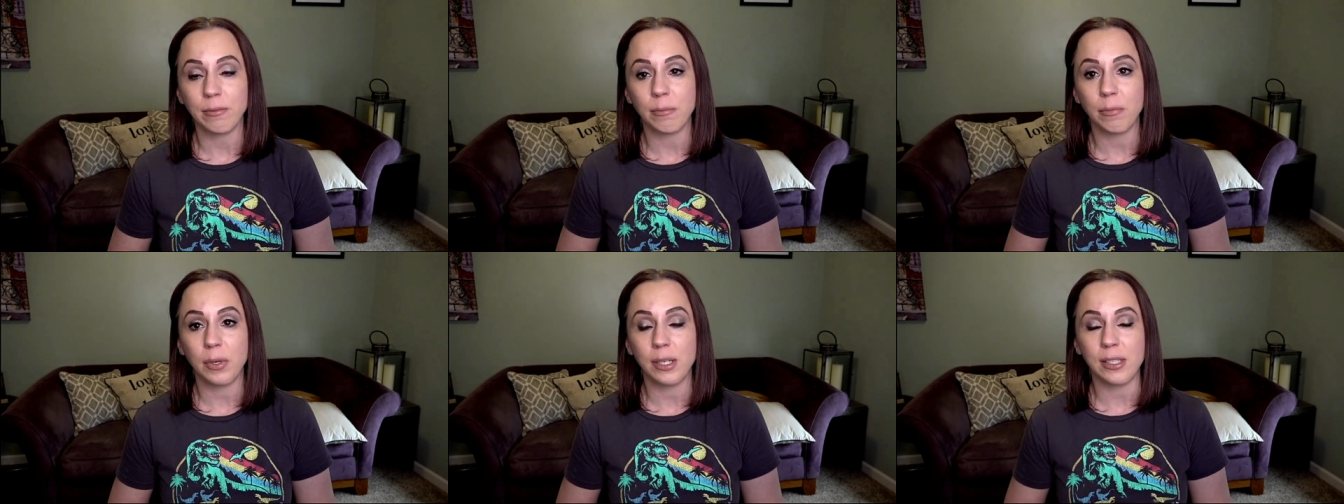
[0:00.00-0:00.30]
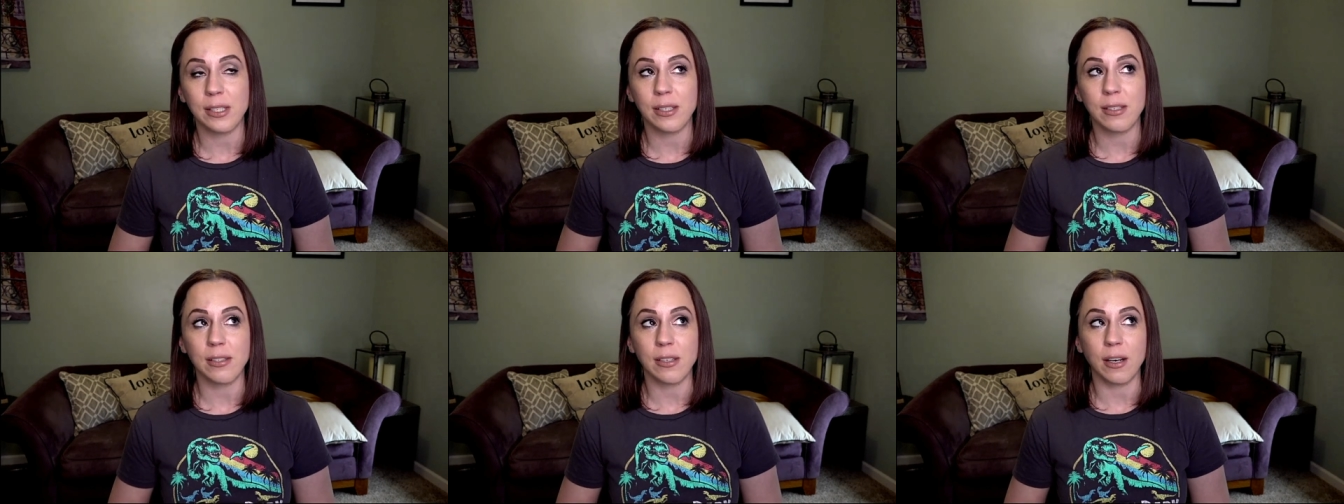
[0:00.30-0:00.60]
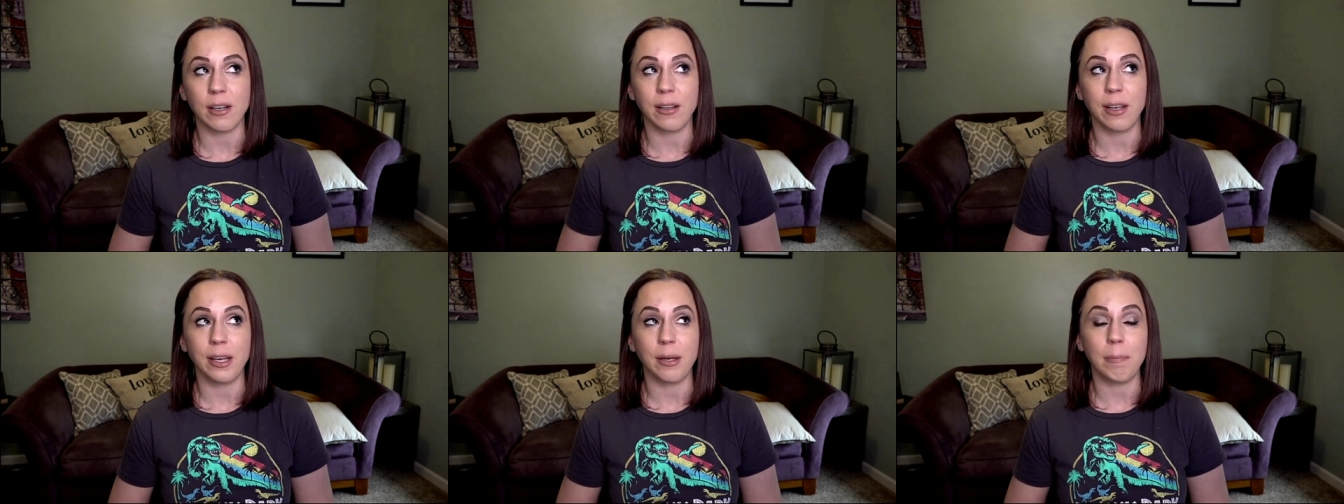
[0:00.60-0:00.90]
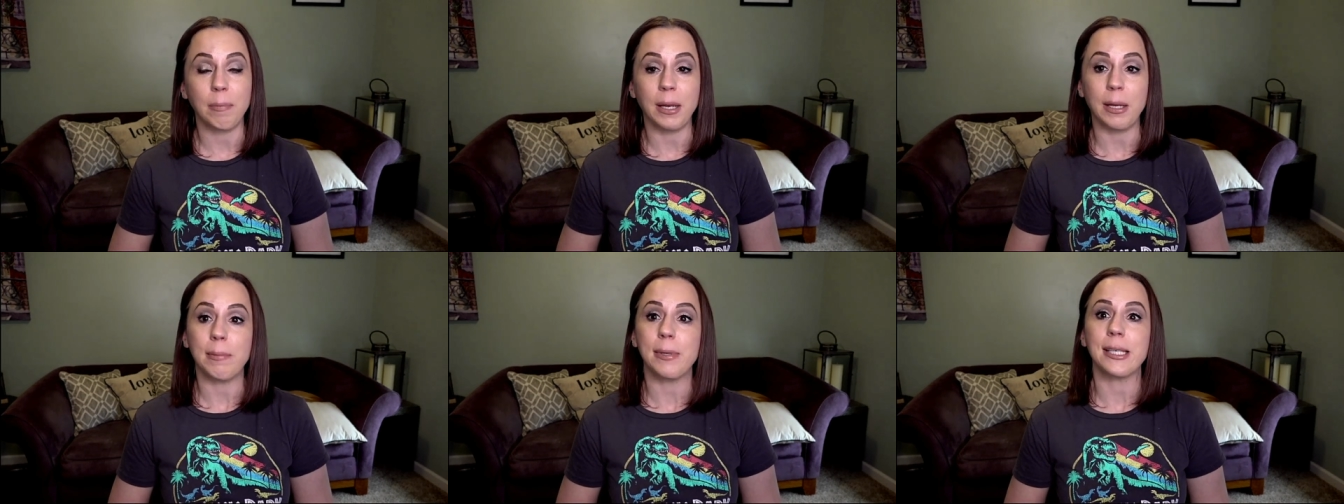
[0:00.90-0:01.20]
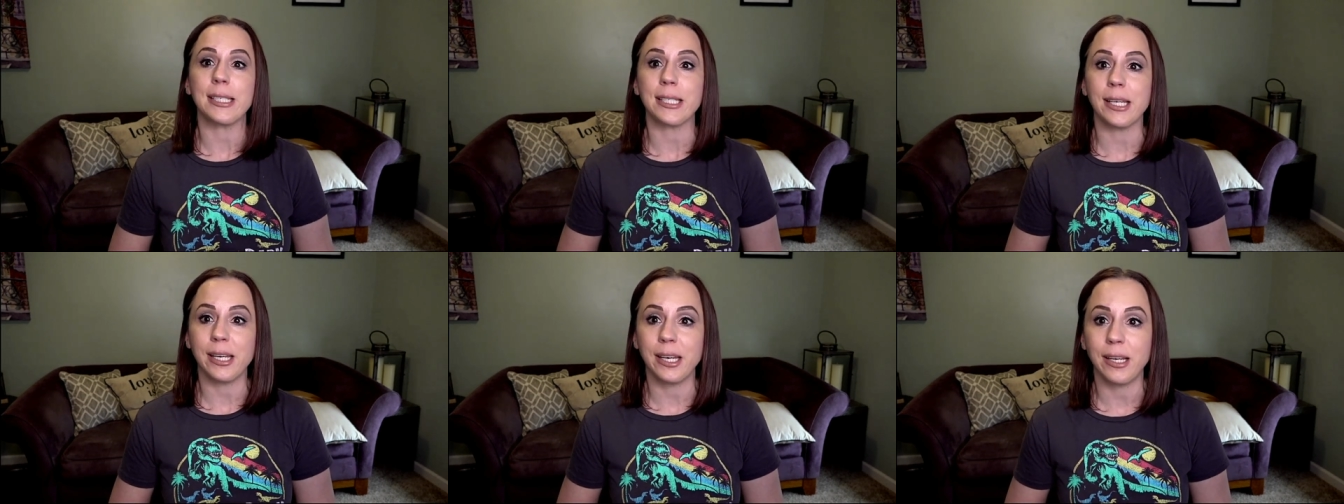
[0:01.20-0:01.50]
Prisons are like
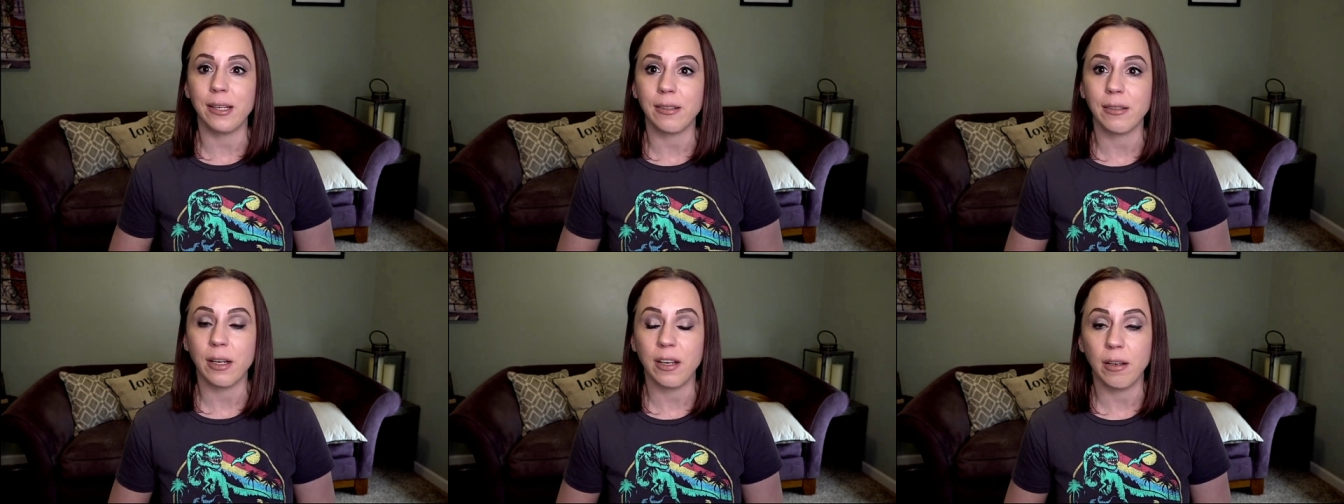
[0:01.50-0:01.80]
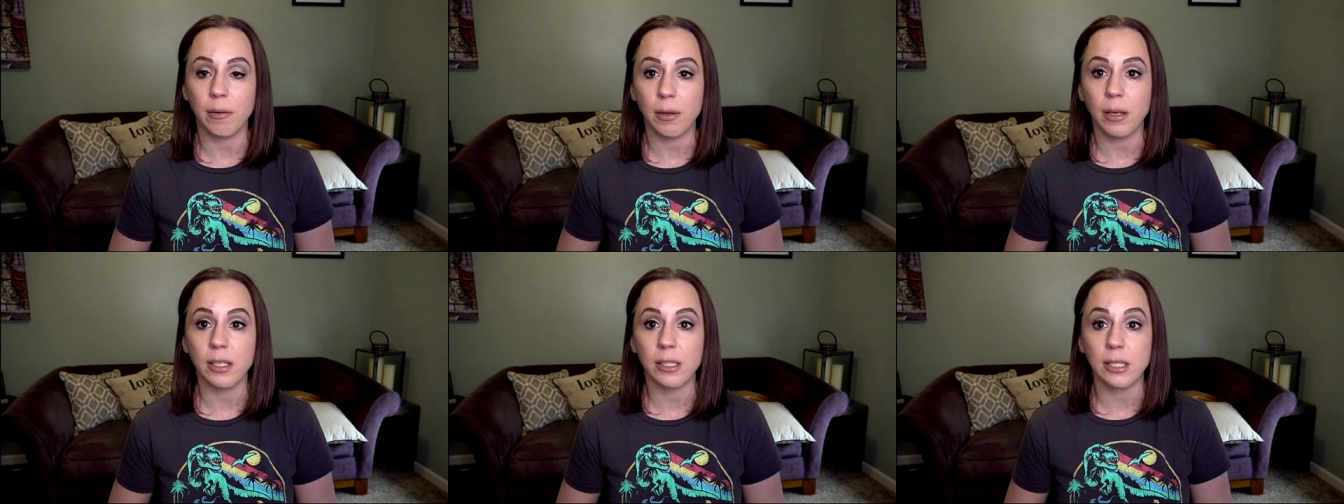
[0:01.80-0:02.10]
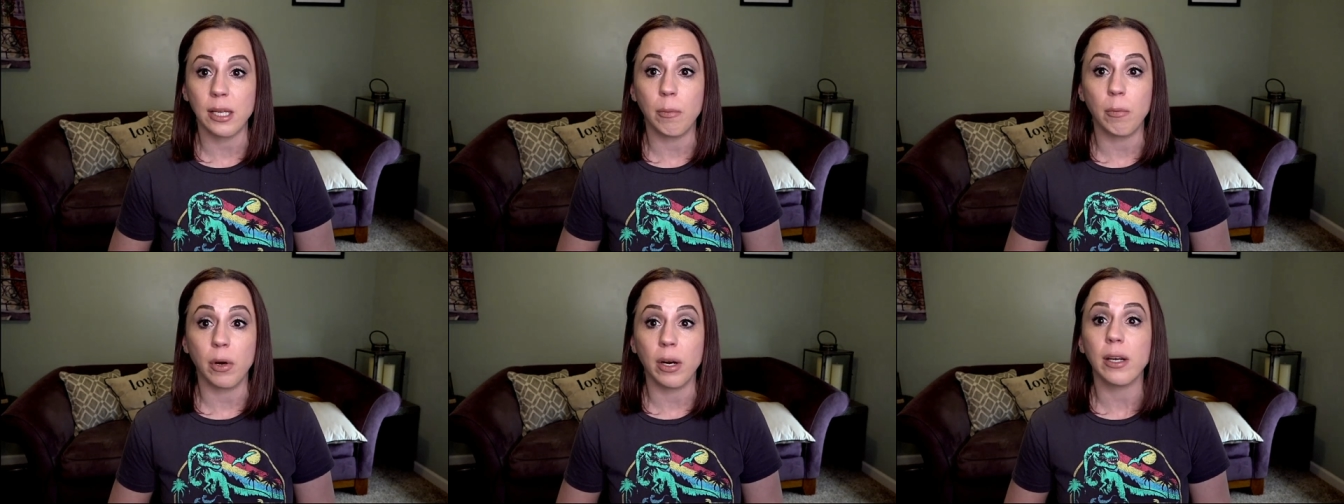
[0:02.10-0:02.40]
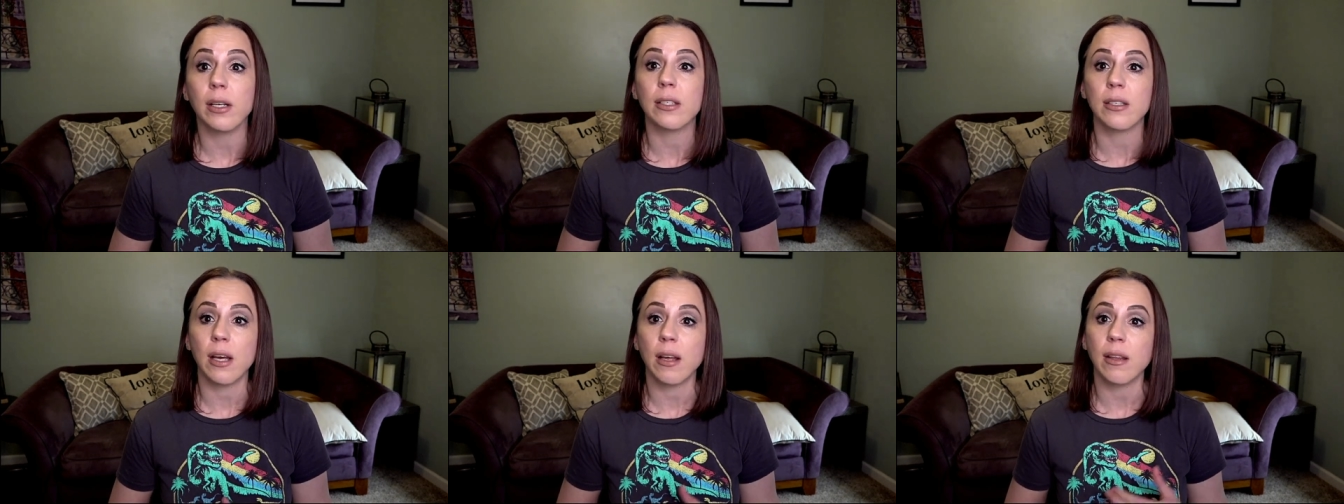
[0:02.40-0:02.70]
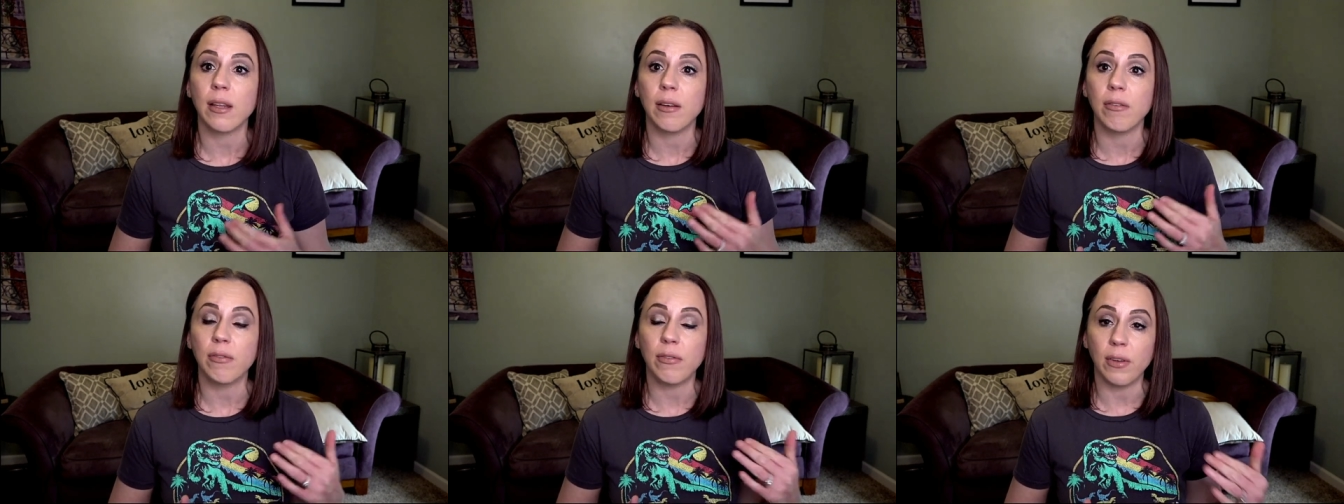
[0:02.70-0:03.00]
babysitting someone until
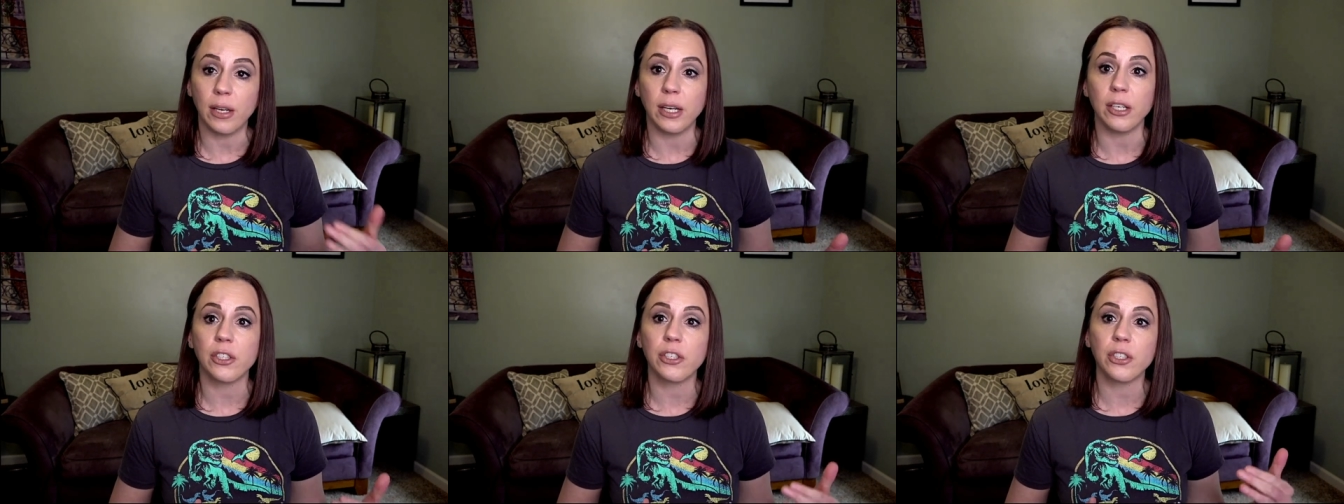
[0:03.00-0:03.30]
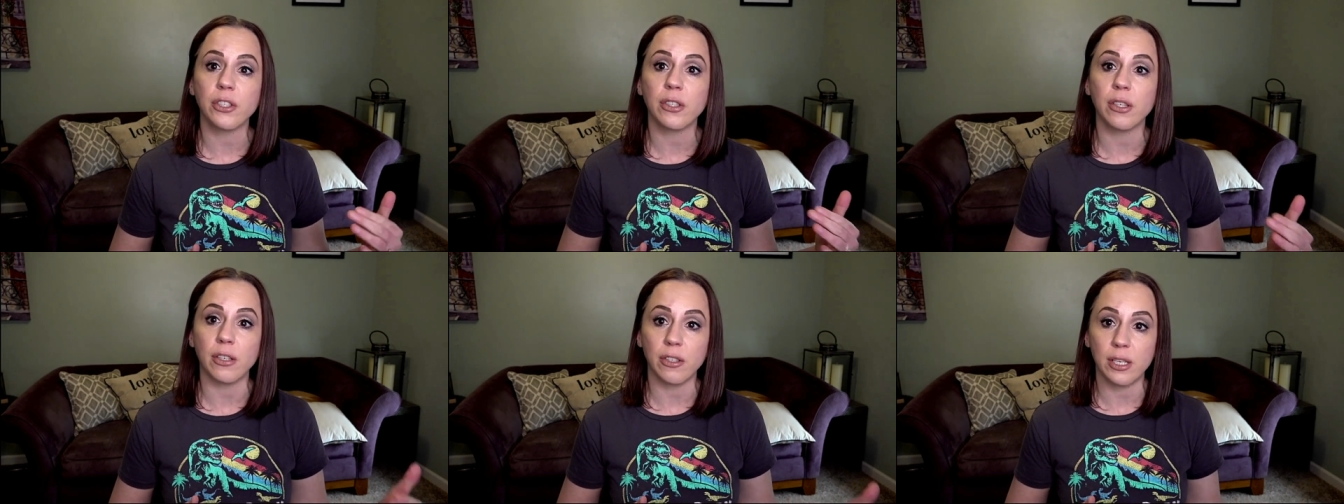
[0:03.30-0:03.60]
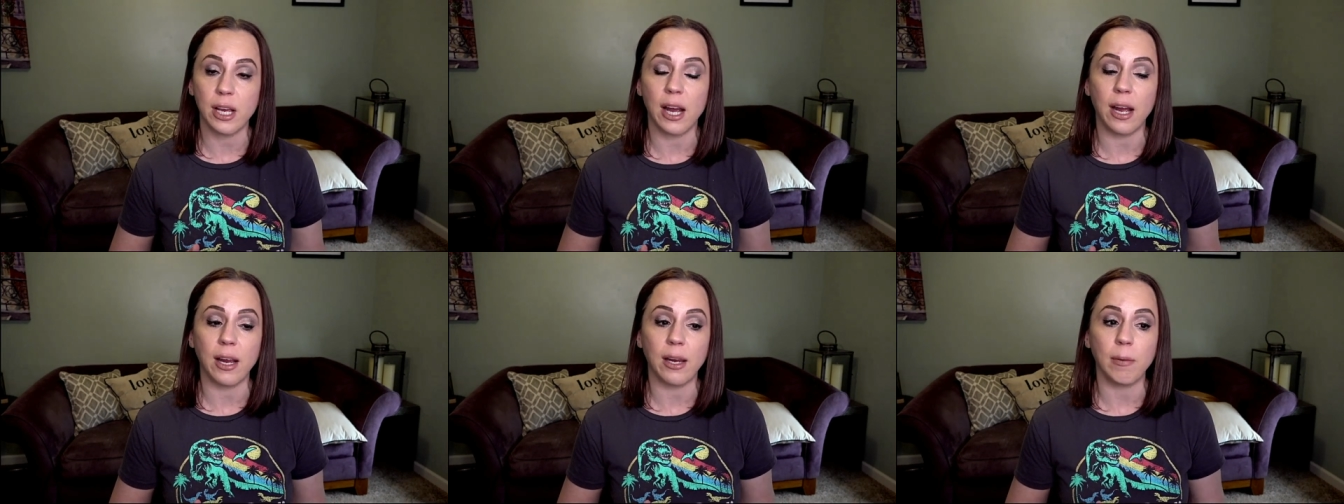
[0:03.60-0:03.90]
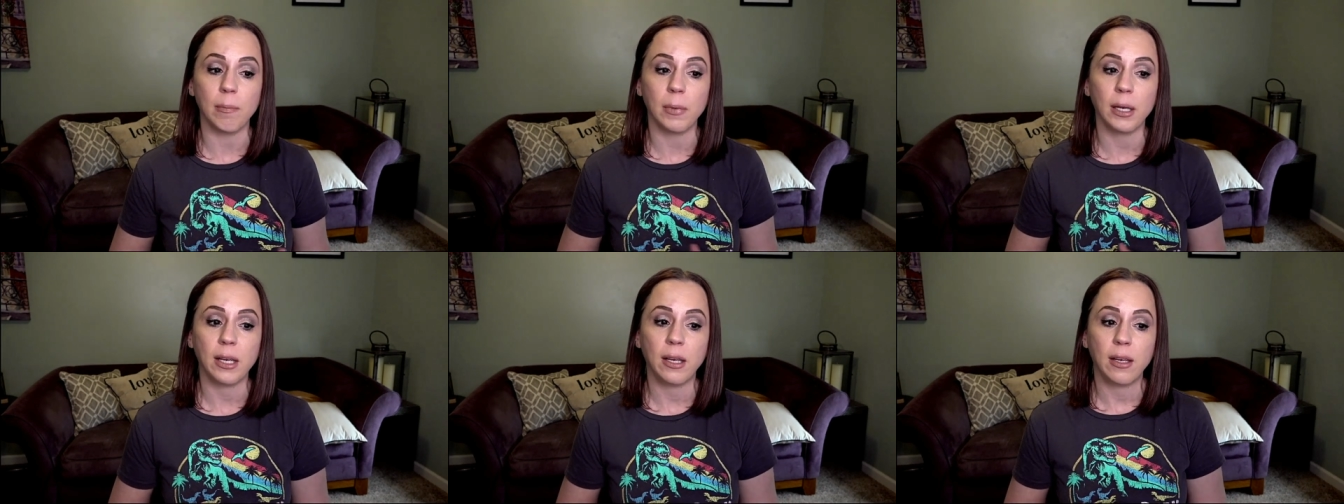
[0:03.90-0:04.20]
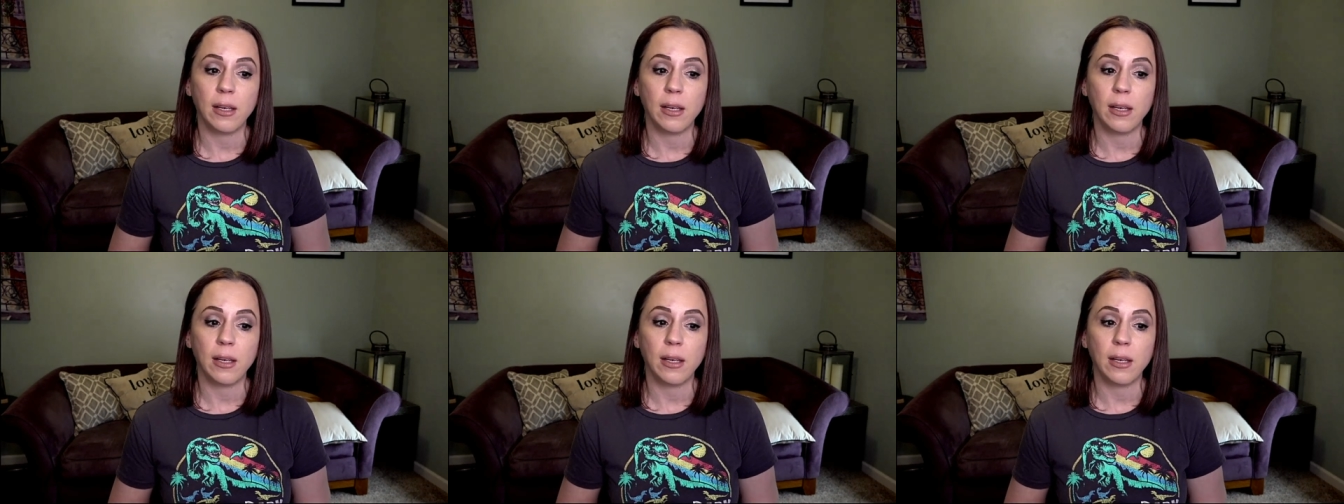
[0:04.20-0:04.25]
they finish their time.